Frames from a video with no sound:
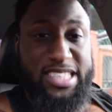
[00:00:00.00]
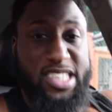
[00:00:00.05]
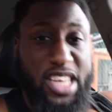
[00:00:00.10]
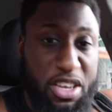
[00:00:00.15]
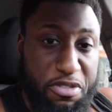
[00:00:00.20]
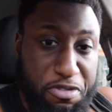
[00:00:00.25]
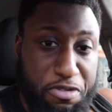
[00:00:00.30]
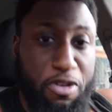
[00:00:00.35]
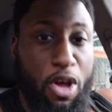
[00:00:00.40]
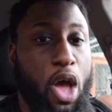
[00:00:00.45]
as
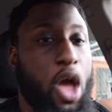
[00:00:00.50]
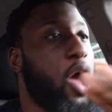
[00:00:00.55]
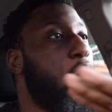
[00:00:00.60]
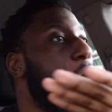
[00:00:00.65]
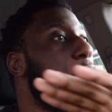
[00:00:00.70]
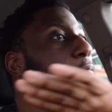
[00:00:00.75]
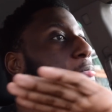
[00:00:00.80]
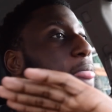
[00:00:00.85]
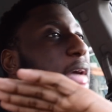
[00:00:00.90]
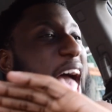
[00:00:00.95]
if
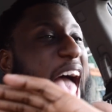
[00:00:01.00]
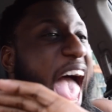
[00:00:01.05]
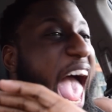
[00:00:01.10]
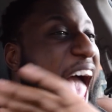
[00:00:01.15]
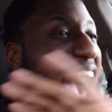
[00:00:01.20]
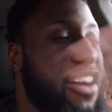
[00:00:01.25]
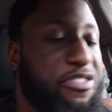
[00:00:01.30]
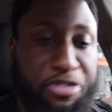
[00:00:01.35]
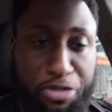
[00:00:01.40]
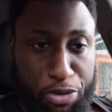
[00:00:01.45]

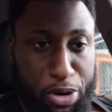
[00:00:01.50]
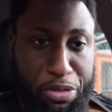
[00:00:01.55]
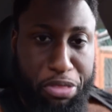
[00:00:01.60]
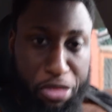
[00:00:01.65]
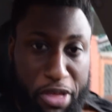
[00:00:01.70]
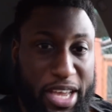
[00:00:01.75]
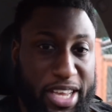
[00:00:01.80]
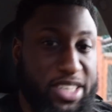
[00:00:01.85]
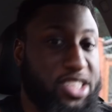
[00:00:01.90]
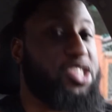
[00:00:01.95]

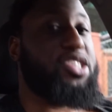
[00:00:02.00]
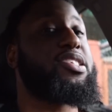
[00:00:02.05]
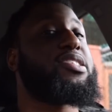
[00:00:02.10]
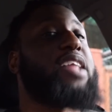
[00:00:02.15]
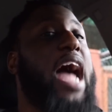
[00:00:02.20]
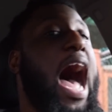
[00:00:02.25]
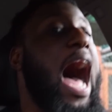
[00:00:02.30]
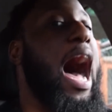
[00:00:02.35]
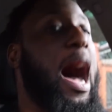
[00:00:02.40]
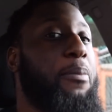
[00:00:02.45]
everything
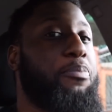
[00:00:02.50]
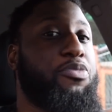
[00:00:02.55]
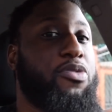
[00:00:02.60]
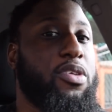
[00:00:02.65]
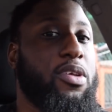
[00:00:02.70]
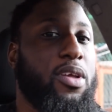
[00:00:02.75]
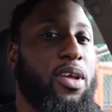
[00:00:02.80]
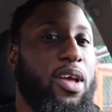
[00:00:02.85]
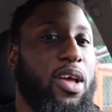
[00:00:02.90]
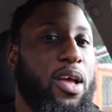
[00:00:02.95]
stopped
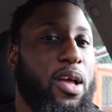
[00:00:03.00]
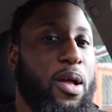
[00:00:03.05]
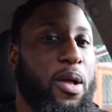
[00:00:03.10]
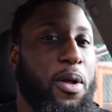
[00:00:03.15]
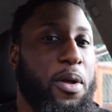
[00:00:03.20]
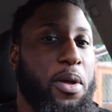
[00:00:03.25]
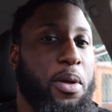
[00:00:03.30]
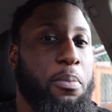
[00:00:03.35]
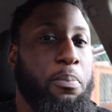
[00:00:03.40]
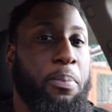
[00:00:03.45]

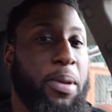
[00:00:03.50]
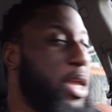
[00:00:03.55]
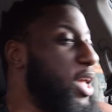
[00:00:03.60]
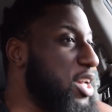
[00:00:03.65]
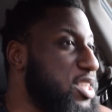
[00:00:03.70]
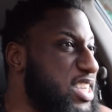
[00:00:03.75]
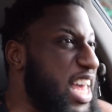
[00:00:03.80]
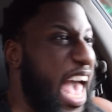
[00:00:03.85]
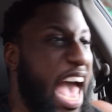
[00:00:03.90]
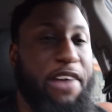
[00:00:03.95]

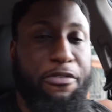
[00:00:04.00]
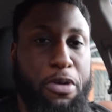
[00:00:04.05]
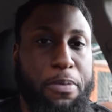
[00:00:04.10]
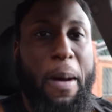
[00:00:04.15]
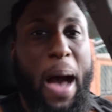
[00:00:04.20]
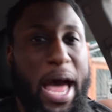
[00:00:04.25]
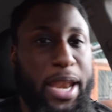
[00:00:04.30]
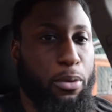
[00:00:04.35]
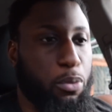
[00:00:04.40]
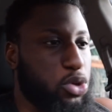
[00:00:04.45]
because
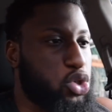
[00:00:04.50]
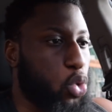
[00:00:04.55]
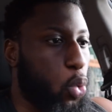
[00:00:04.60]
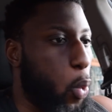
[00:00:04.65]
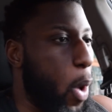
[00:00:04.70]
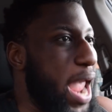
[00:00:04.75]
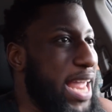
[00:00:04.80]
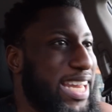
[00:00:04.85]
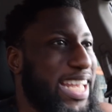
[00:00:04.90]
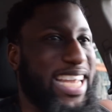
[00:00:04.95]
everybody was
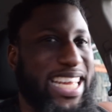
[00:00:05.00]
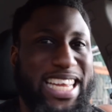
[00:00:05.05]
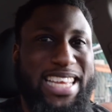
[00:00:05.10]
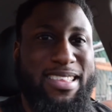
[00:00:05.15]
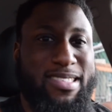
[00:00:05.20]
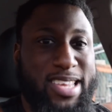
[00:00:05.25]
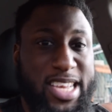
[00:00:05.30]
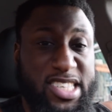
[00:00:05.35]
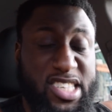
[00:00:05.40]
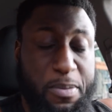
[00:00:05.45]
waiting and
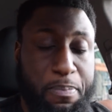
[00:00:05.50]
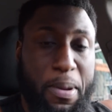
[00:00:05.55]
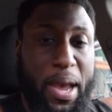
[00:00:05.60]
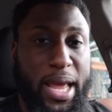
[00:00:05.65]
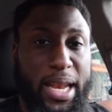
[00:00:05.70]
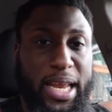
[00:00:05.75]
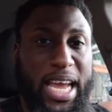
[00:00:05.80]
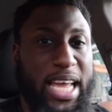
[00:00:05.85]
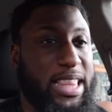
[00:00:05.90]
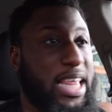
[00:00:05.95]

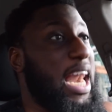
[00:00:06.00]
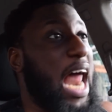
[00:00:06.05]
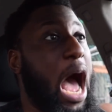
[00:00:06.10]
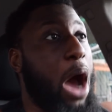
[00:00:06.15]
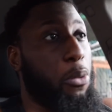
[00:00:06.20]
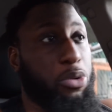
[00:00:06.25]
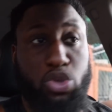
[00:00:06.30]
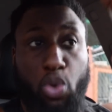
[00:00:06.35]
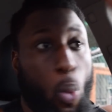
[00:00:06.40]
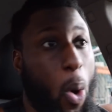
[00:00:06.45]
anticipating. And then
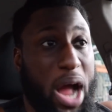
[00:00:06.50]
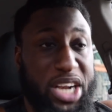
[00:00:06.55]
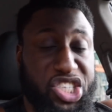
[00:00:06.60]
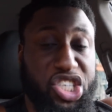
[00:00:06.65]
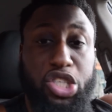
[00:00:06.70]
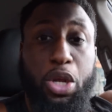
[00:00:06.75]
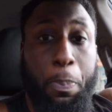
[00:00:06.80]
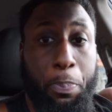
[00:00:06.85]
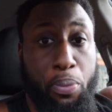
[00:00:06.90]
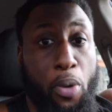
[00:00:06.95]
I was
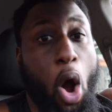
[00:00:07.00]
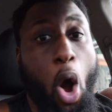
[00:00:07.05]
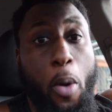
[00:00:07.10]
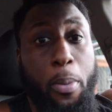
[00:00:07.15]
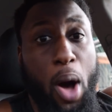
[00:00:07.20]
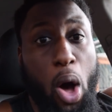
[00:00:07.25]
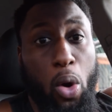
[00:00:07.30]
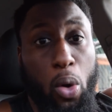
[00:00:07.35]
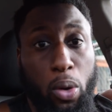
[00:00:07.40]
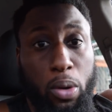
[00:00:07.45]
watching the
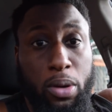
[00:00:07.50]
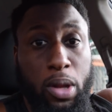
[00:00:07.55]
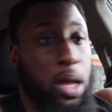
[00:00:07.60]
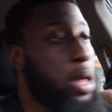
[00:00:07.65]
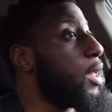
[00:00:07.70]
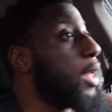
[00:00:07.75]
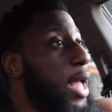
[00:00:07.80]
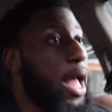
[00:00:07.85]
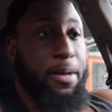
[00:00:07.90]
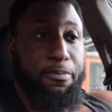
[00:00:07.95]
Pro Bowl.
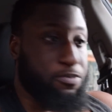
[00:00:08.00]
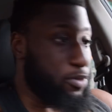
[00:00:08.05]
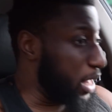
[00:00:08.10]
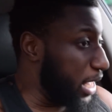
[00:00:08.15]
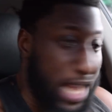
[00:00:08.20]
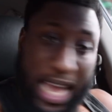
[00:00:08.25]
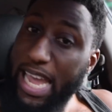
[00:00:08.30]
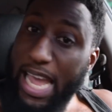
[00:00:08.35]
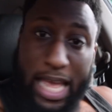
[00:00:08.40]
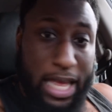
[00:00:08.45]

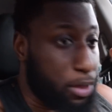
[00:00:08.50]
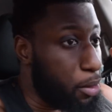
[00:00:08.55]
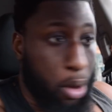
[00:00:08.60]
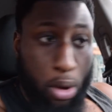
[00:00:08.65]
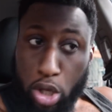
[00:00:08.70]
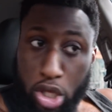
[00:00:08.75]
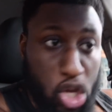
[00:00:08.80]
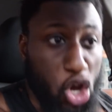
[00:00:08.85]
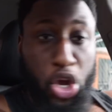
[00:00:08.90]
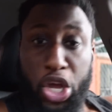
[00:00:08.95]

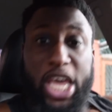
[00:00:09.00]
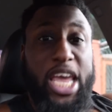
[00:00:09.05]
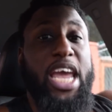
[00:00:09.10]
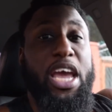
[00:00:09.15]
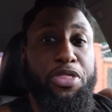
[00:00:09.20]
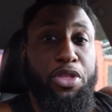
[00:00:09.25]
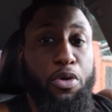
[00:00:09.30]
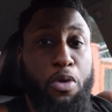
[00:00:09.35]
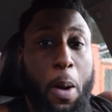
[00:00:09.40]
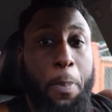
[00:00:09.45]
You
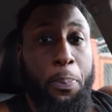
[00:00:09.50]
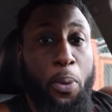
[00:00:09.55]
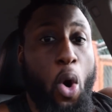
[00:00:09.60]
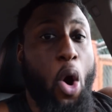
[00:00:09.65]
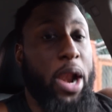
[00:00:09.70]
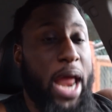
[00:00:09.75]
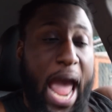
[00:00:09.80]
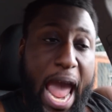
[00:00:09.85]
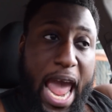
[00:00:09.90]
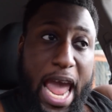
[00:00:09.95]
hear the
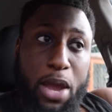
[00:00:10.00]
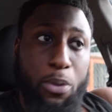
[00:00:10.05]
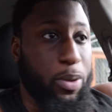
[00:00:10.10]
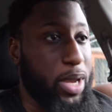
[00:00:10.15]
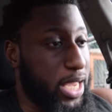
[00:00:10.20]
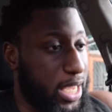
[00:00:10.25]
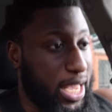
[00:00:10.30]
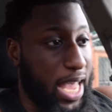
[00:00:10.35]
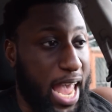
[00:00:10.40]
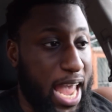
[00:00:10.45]
report. Hey,
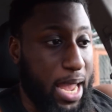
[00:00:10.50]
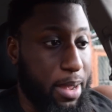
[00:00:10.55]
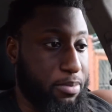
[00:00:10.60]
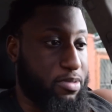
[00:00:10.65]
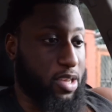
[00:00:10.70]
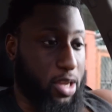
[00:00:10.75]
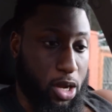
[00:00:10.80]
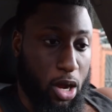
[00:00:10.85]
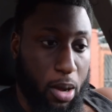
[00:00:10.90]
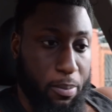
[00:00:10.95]
we
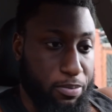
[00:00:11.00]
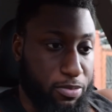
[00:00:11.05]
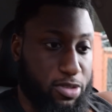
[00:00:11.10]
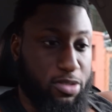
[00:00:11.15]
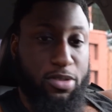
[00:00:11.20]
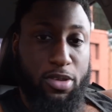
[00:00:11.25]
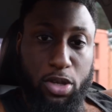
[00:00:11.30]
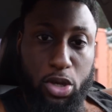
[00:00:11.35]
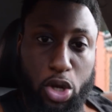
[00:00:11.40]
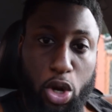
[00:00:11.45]
came to come,
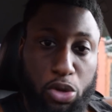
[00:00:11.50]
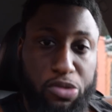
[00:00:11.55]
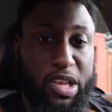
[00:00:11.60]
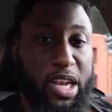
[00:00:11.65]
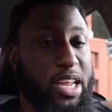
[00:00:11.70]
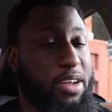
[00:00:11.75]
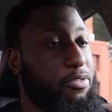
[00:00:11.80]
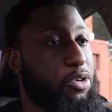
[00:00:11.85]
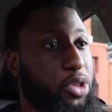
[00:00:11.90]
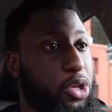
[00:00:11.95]
you know,
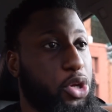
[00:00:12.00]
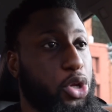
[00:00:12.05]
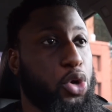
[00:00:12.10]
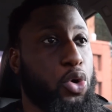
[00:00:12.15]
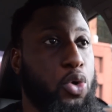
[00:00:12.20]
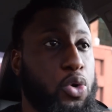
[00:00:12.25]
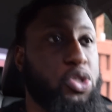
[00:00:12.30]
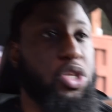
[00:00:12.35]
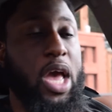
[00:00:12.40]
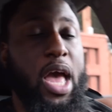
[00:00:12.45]
deliver the
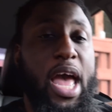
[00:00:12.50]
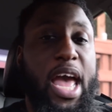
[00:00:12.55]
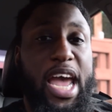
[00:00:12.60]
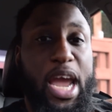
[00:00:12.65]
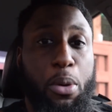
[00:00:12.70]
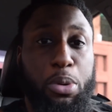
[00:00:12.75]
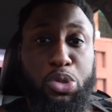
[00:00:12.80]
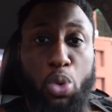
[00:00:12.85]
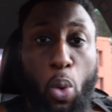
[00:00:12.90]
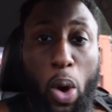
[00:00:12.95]
news.
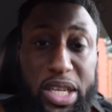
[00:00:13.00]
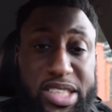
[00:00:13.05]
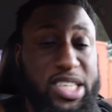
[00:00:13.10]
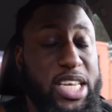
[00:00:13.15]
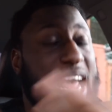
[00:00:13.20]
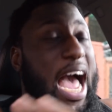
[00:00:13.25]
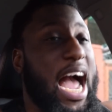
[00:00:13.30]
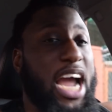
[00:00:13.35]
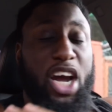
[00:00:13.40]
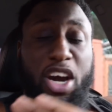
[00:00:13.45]
It was
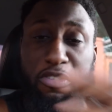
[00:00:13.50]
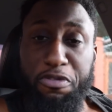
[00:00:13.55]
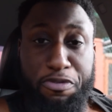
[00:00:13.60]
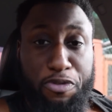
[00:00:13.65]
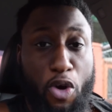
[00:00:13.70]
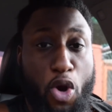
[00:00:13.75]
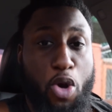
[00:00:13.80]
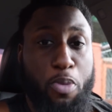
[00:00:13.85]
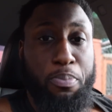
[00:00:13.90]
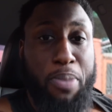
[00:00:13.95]
once it got
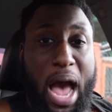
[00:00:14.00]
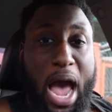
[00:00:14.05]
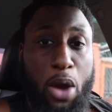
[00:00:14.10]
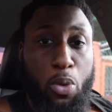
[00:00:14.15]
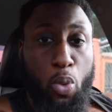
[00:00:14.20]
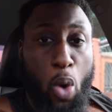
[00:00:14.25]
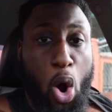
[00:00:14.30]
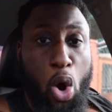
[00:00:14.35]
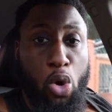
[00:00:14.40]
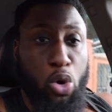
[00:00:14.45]
confirmed
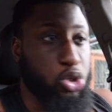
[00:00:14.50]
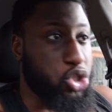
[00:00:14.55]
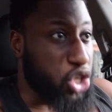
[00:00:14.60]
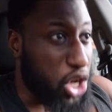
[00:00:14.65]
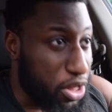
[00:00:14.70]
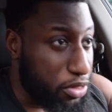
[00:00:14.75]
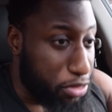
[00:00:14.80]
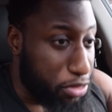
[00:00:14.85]
by Woj,